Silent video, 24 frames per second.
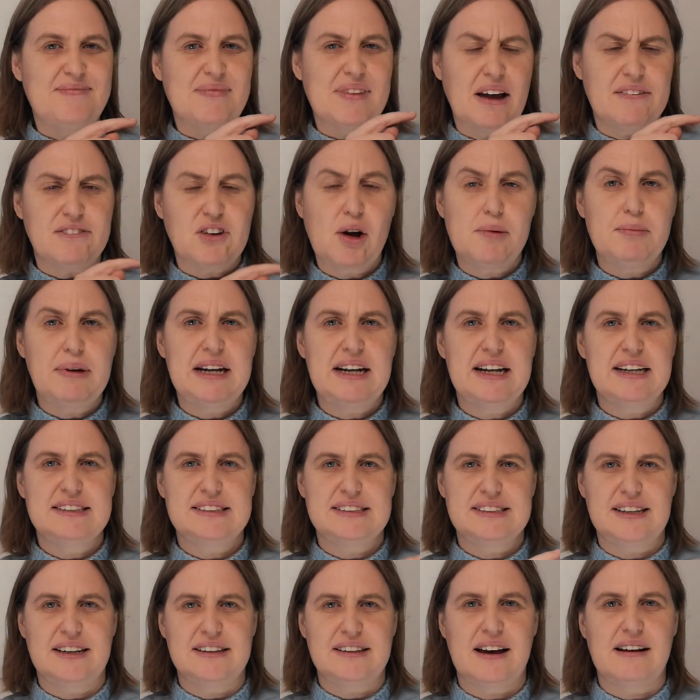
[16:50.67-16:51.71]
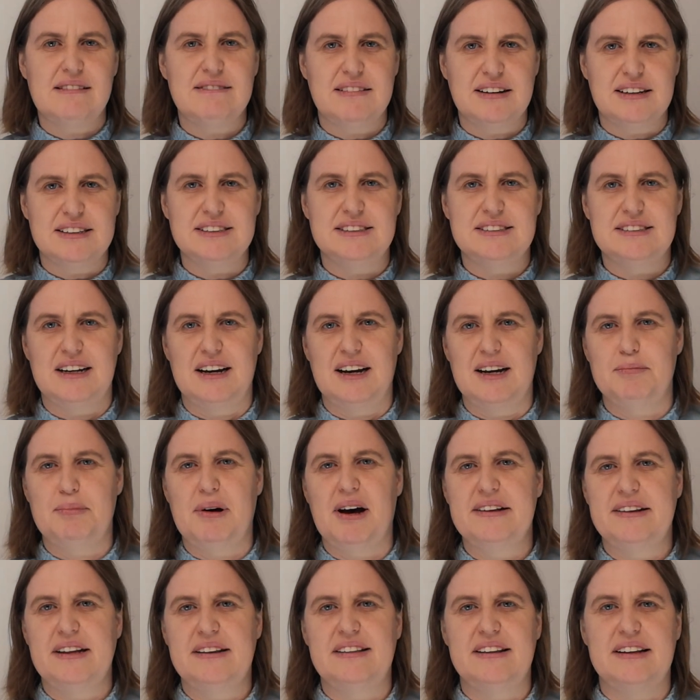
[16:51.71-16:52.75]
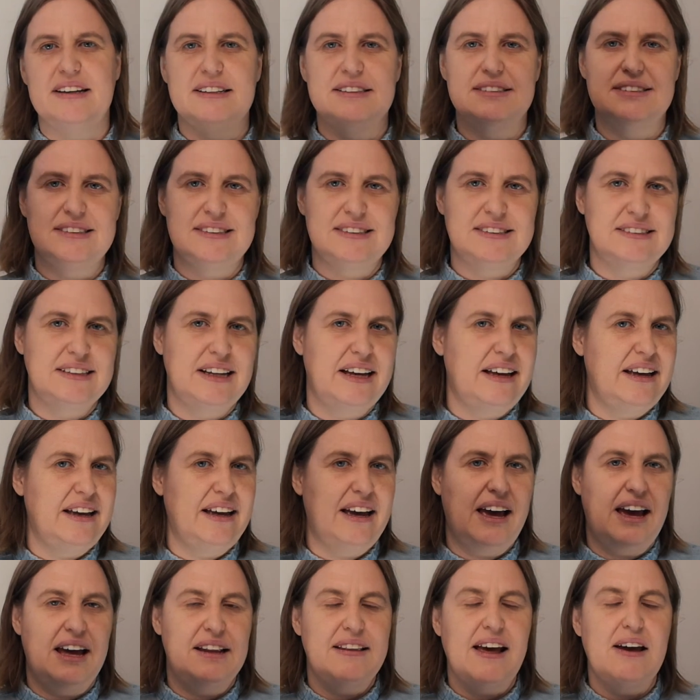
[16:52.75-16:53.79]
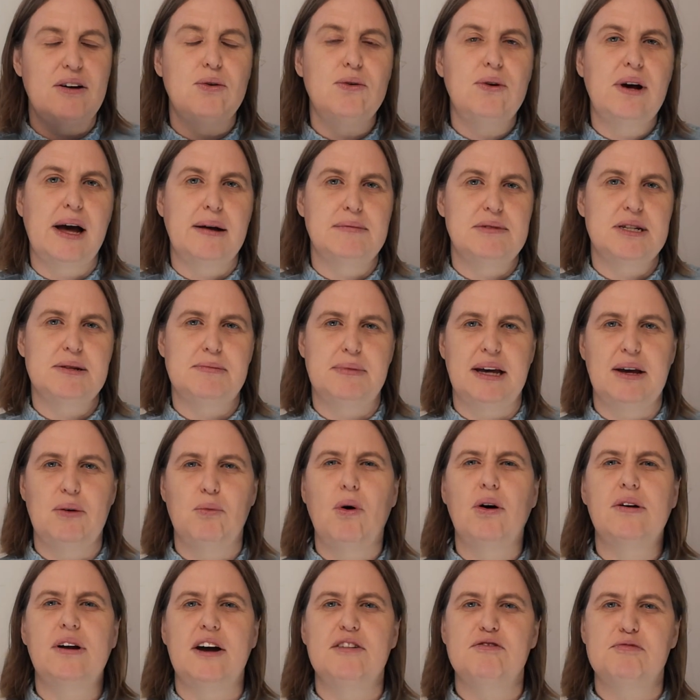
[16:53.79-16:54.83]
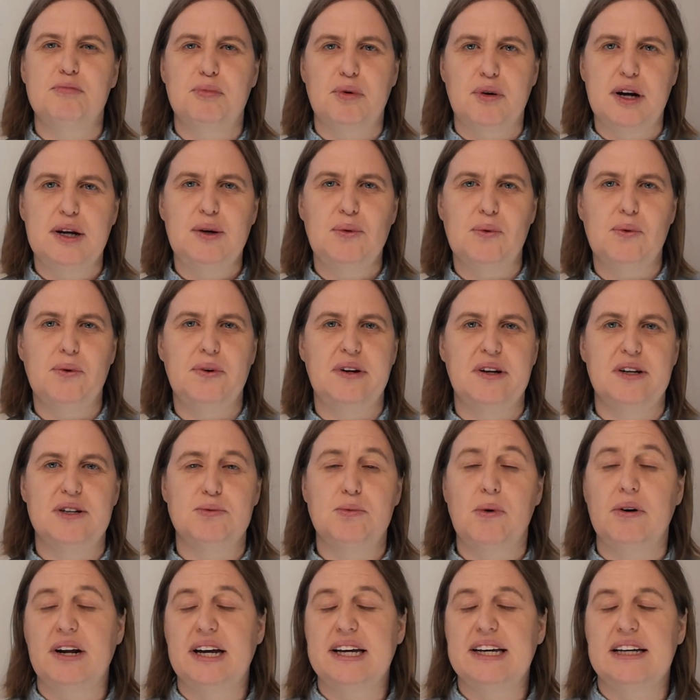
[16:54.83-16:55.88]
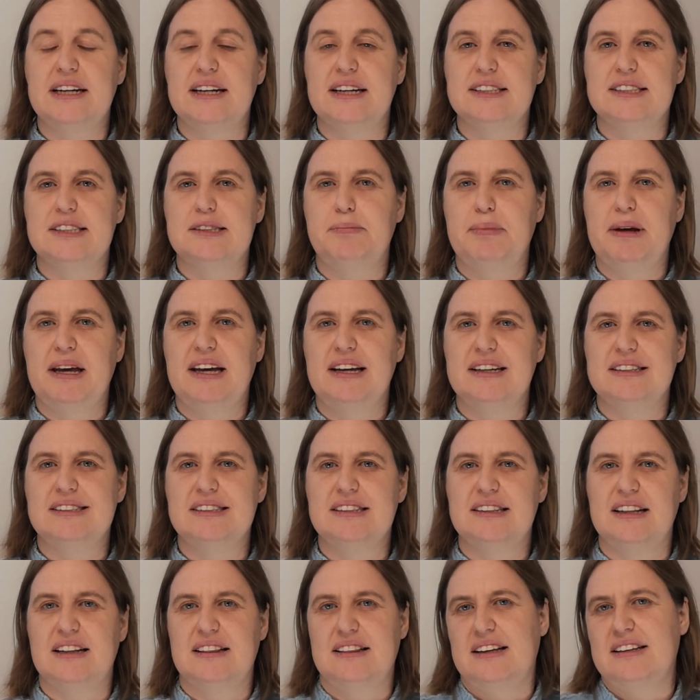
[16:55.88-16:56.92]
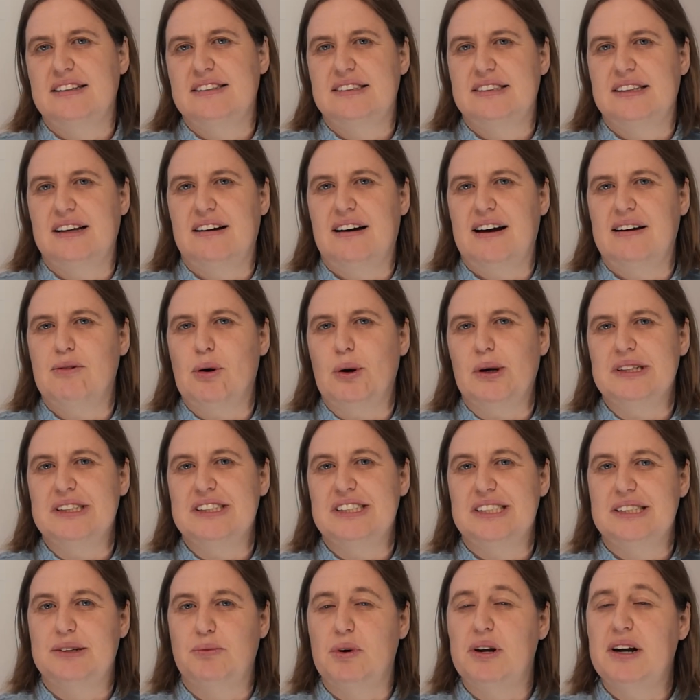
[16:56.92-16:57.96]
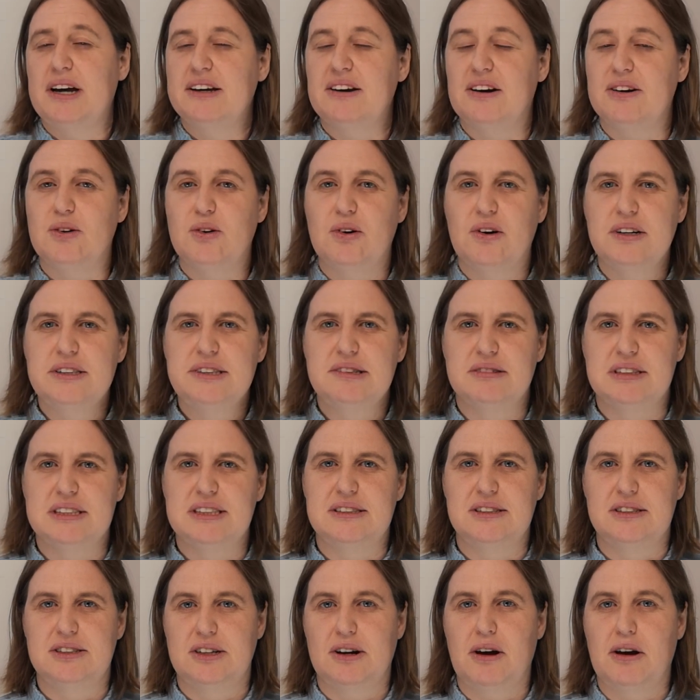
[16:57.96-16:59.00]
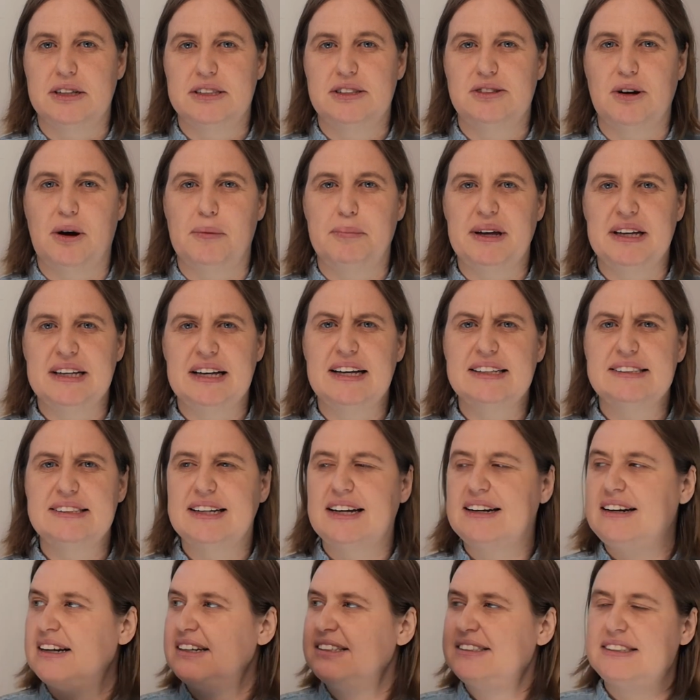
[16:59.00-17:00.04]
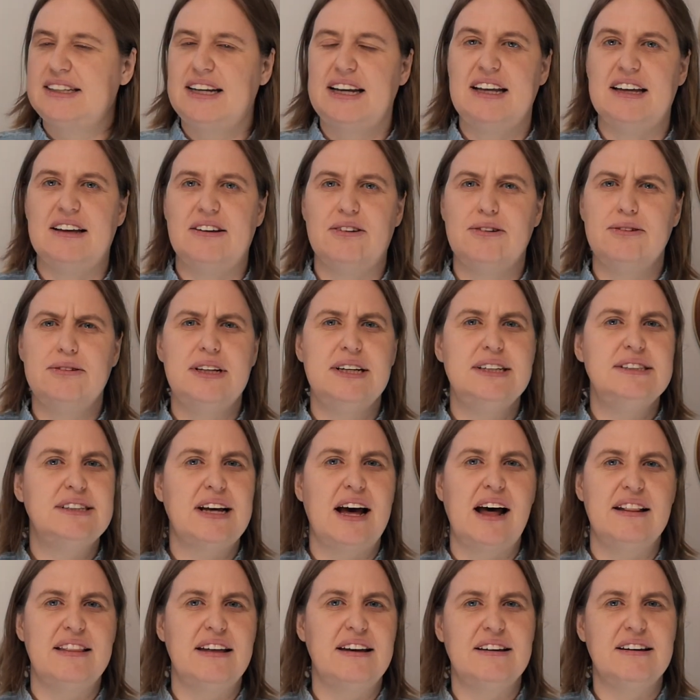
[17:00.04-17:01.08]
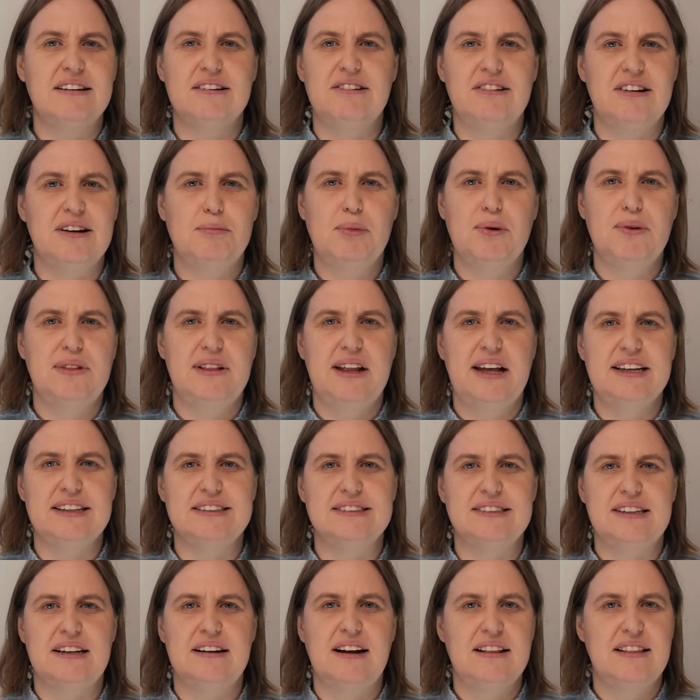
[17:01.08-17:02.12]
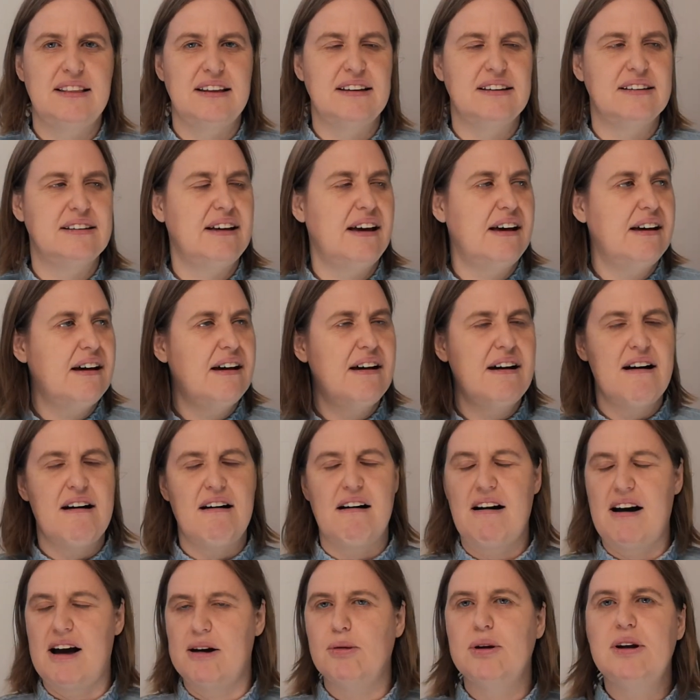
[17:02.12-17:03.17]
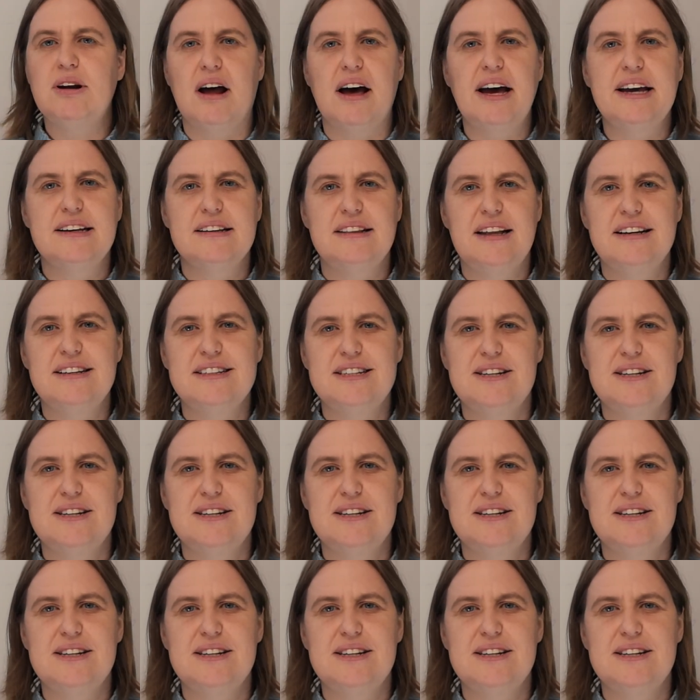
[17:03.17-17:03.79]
I've got my list, I go on, I buy the things, and they all come to me. What I've pre-ordered, what I can expect, the things that I want. She said, when I go grocery shopping, I suddenly see all these other incredible things, and I think, I would like that